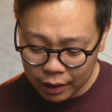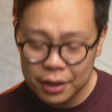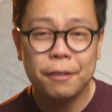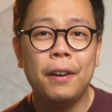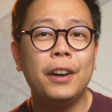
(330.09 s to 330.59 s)

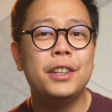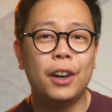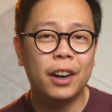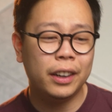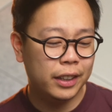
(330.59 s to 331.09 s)
It's a very
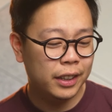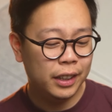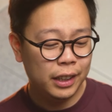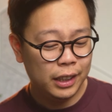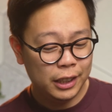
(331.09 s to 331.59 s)
dark,
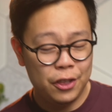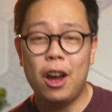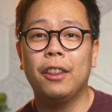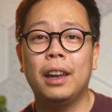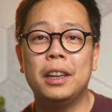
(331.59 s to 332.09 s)

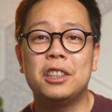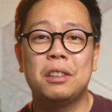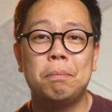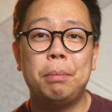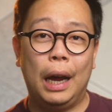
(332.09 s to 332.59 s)
not that it's
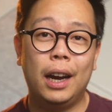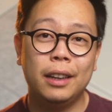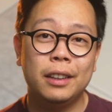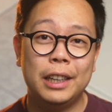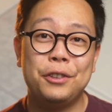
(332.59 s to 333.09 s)

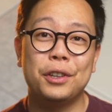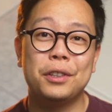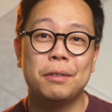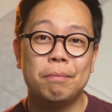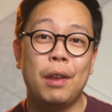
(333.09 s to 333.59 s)
bad, it's
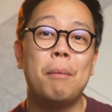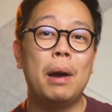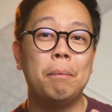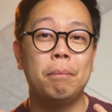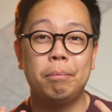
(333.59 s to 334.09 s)
just not
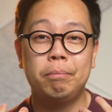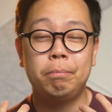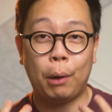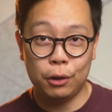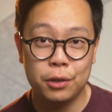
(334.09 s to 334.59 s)
my
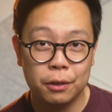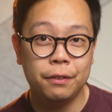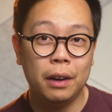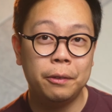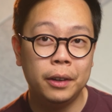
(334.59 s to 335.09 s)
personal
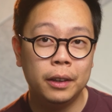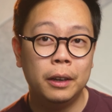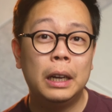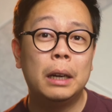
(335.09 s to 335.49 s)
favorite,